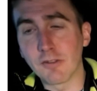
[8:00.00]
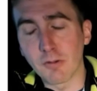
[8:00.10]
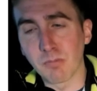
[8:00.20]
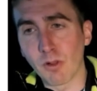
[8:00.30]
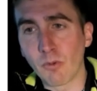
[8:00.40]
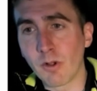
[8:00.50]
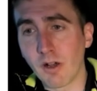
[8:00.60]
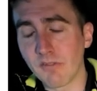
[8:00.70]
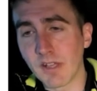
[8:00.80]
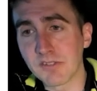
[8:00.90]
They're blowing
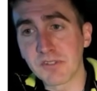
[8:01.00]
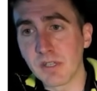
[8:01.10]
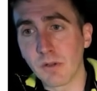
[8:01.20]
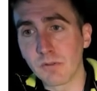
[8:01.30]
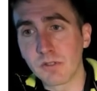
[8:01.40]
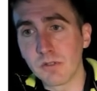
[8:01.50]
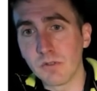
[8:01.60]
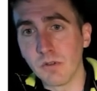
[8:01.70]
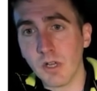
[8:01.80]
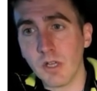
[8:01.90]
off that
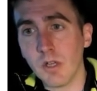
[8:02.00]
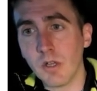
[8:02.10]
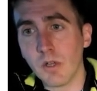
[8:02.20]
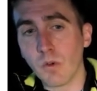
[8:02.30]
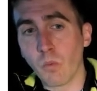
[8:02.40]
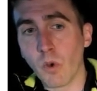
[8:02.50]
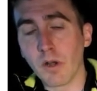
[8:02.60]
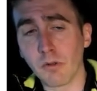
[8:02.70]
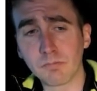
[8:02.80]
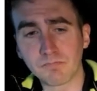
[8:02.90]
CO2.
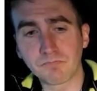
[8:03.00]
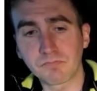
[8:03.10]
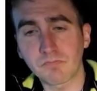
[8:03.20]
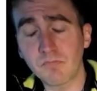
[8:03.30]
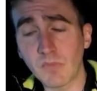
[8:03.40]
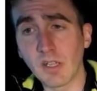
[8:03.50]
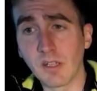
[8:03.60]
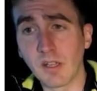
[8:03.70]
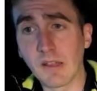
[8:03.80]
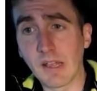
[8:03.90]
Well,
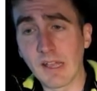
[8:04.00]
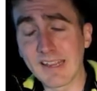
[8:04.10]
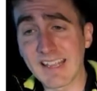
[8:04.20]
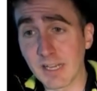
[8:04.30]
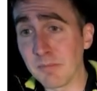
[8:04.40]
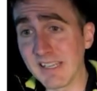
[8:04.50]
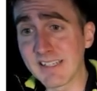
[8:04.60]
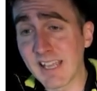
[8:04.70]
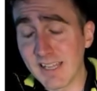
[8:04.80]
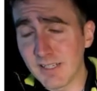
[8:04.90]
ketamine
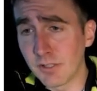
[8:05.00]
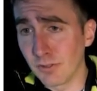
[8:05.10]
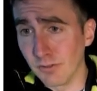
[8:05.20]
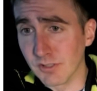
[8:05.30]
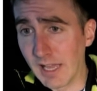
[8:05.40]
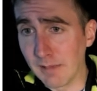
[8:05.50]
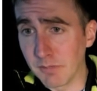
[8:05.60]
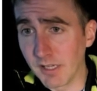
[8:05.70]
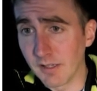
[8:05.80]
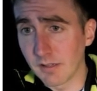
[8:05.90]
can induce
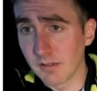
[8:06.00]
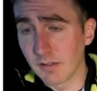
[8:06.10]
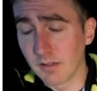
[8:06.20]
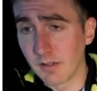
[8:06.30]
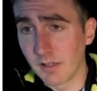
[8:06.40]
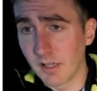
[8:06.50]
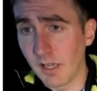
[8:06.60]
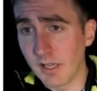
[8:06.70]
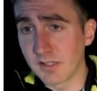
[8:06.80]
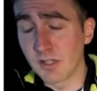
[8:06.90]
apnea.
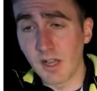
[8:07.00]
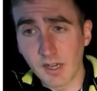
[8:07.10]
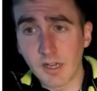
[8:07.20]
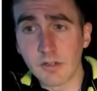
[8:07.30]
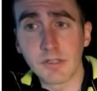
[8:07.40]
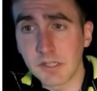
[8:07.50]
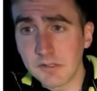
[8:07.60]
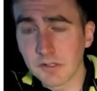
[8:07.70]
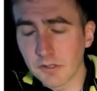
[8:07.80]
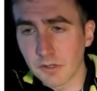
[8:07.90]
It's not
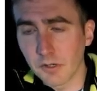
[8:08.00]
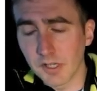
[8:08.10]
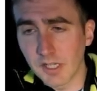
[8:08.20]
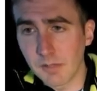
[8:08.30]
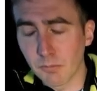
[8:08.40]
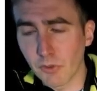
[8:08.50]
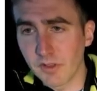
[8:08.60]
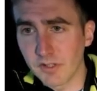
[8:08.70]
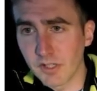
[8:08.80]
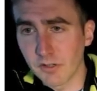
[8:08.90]
guaranteed that they're going to keep
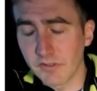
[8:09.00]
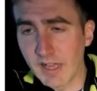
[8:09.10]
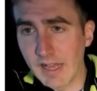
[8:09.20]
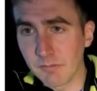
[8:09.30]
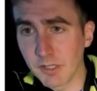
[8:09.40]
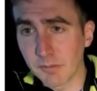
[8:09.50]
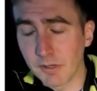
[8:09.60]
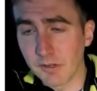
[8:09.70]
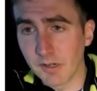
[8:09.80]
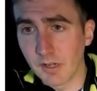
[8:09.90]
breathing during the apneic
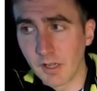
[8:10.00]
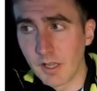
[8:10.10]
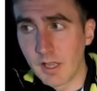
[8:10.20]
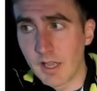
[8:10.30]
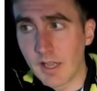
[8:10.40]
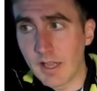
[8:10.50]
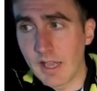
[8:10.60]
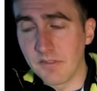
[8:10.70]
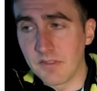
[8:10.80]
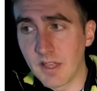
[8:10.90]
period.
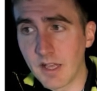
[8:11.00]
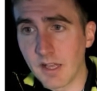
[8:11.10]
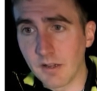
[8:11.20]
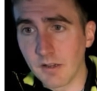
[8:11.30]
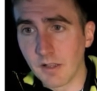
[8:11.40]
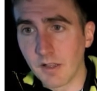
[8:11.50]
And then